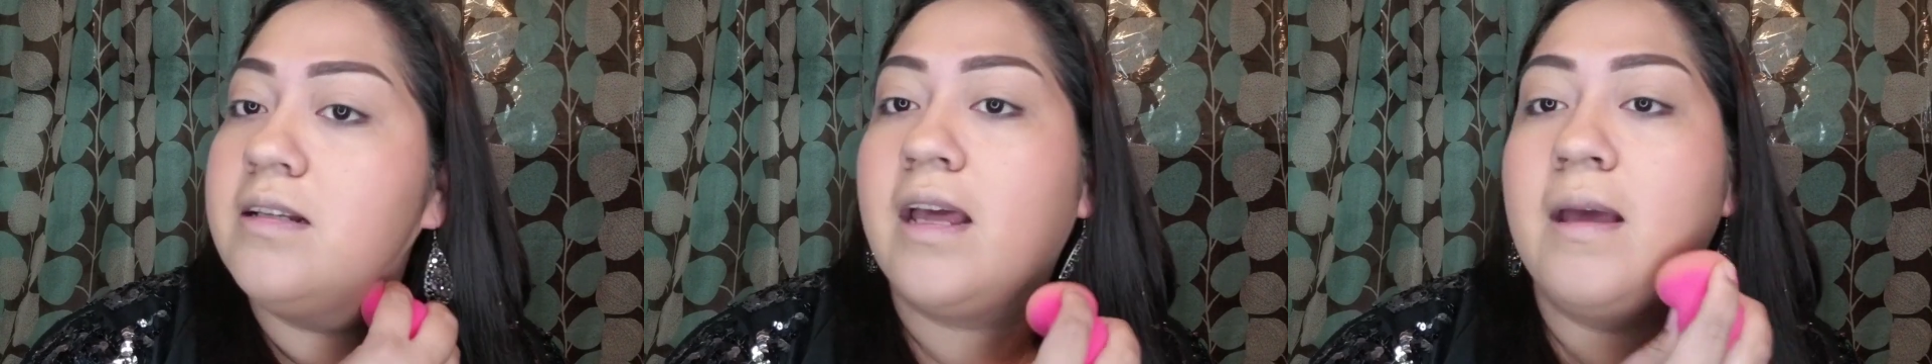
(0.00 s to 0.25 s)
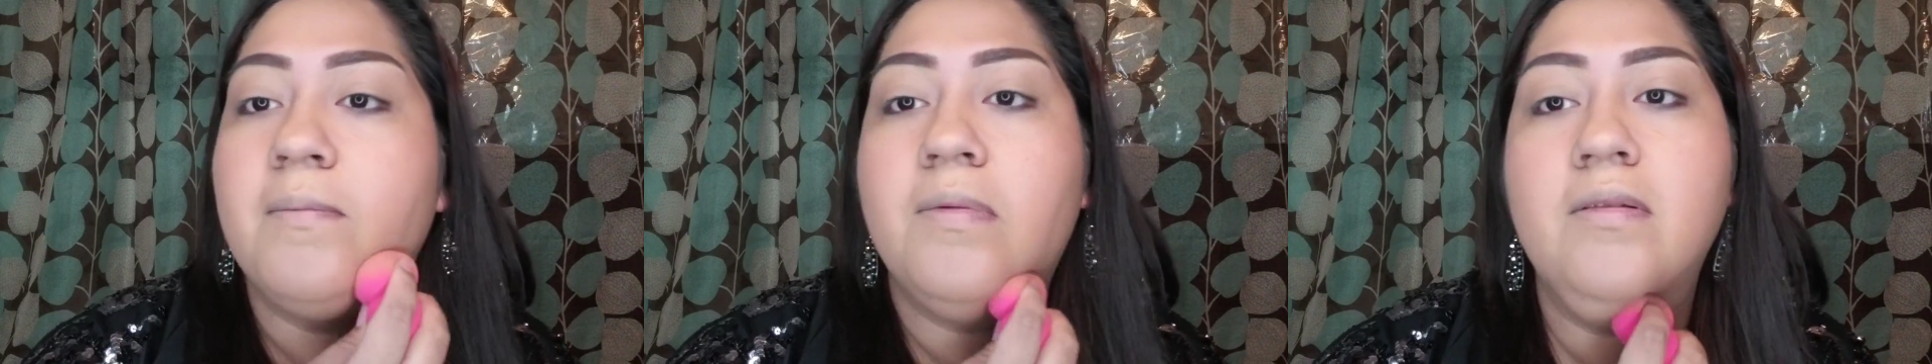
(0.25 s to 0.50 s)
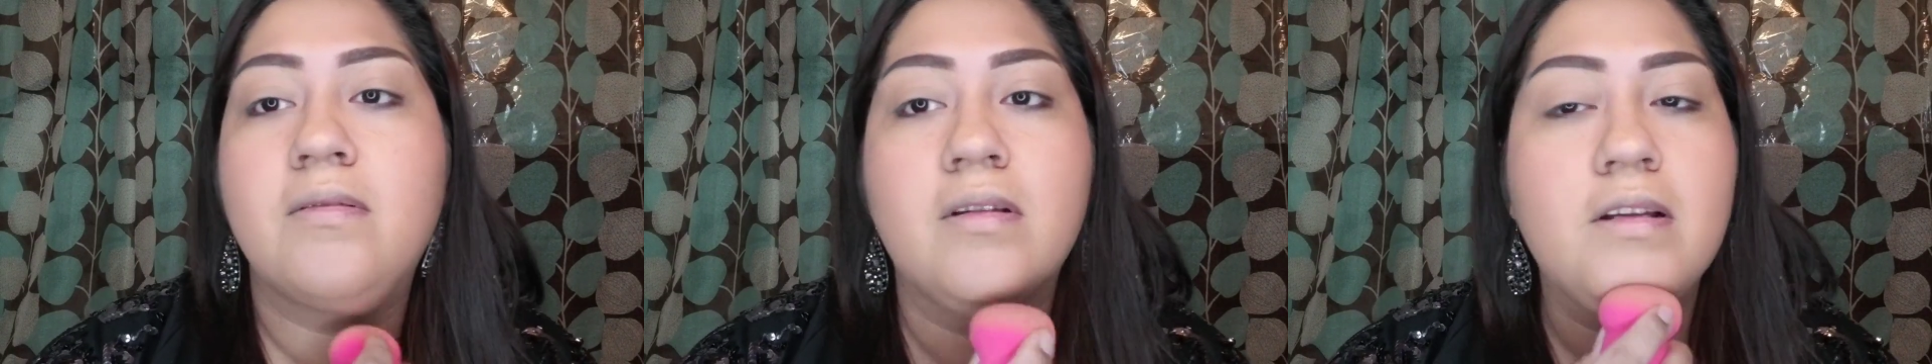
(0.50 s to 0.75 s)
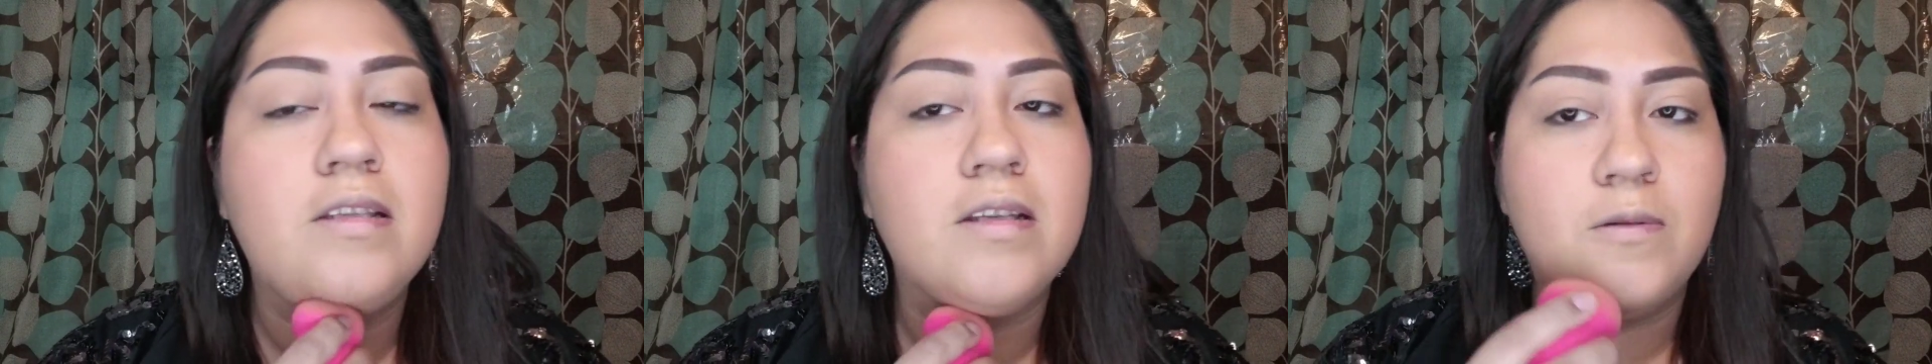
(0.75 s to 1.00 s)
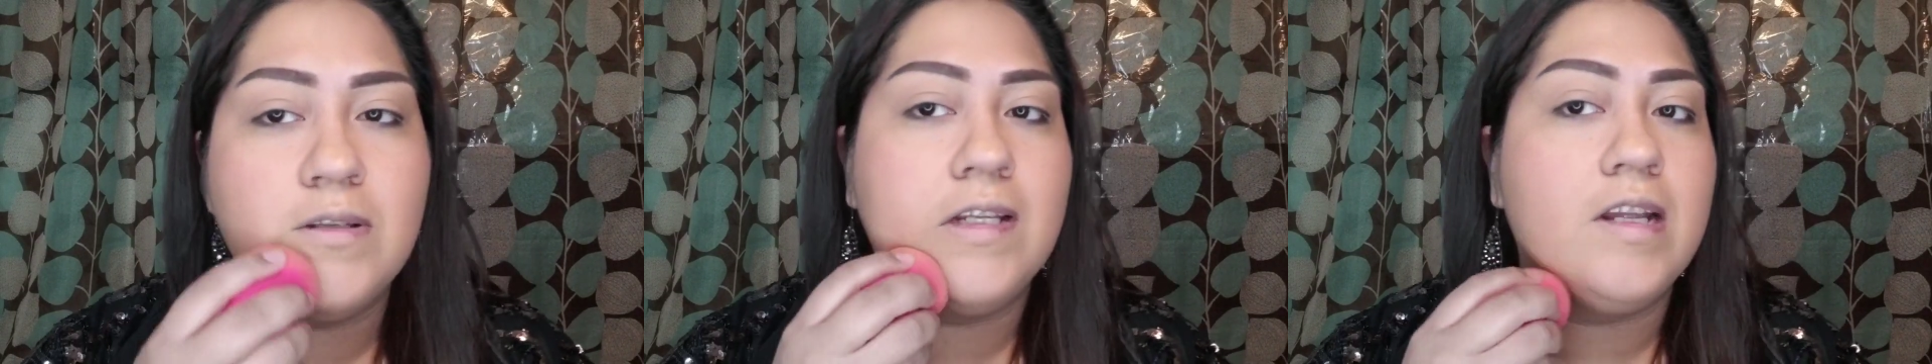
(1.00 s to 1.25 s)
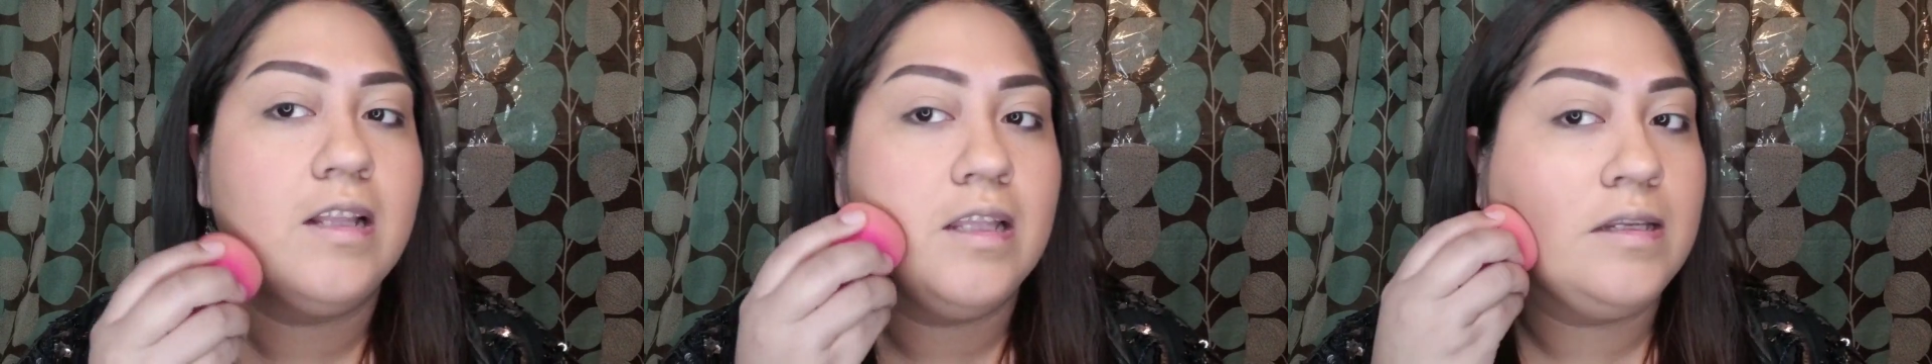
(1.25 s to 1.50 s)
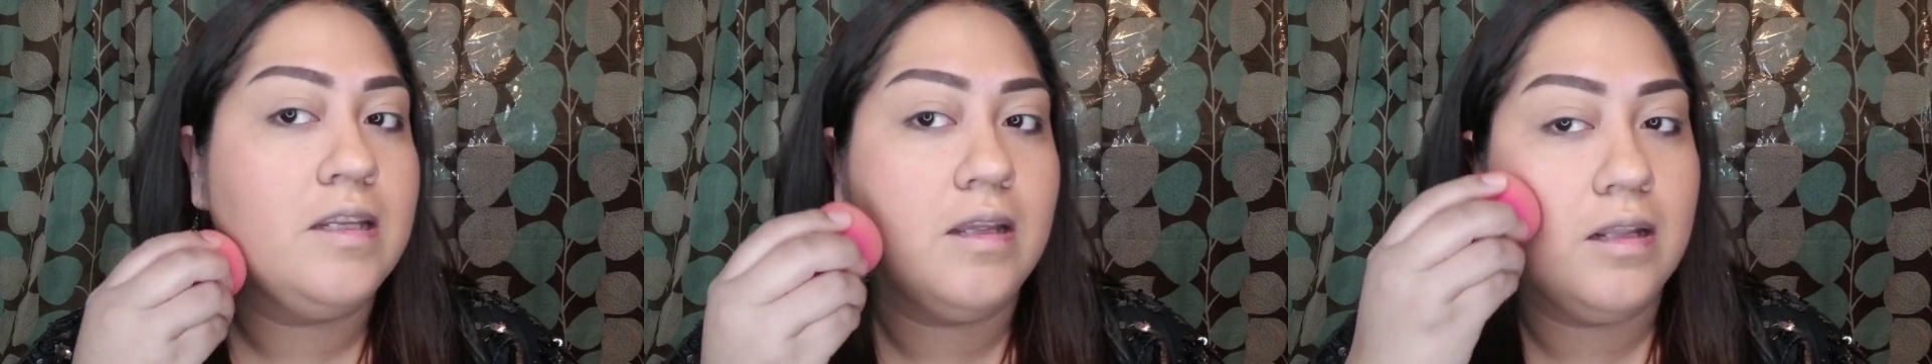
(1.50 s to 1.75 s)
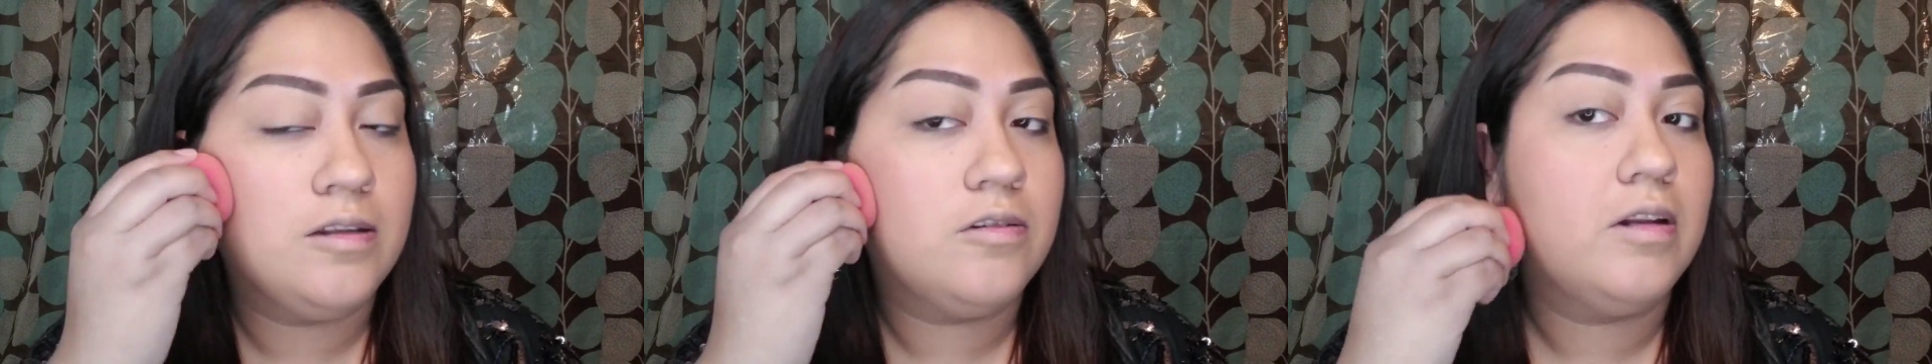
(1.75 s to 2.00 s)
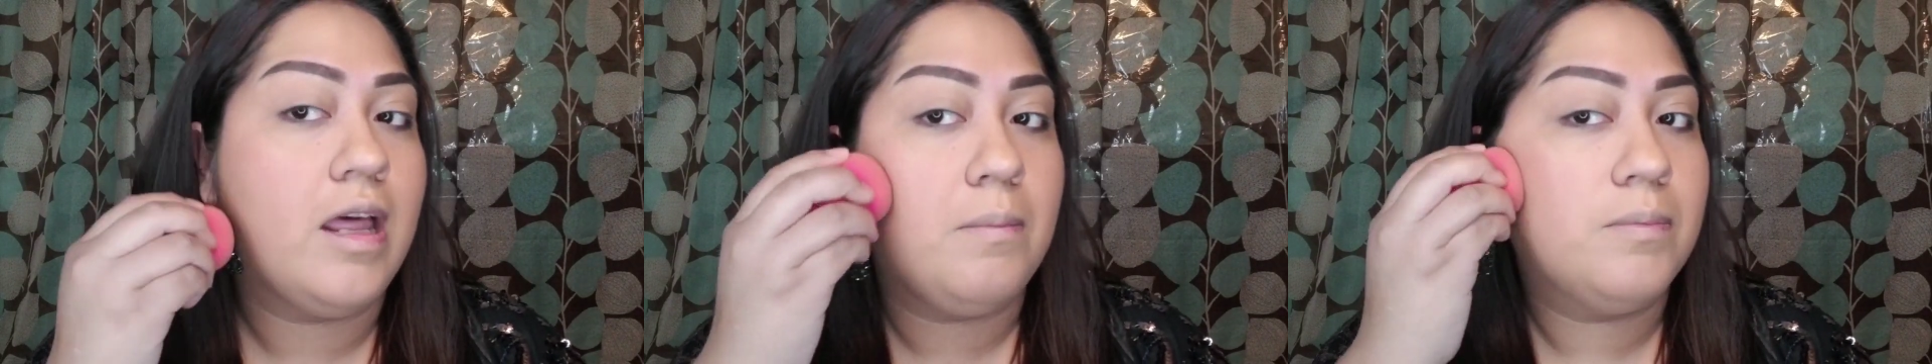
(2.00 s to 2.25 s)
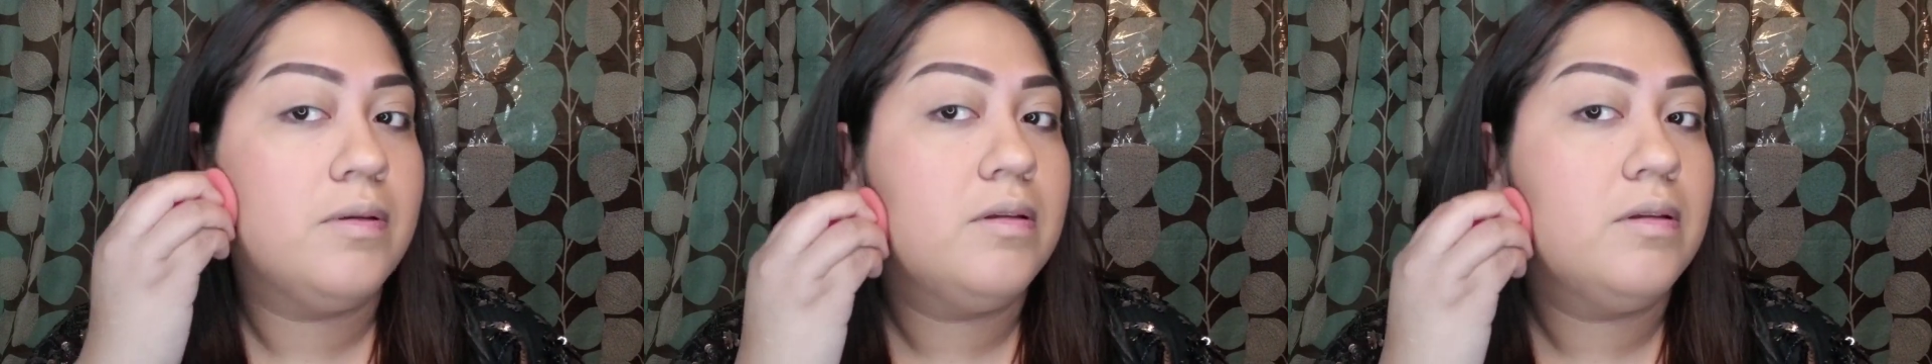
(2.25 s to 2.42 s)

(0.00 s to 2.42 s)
lamp. It was an LED little lamp,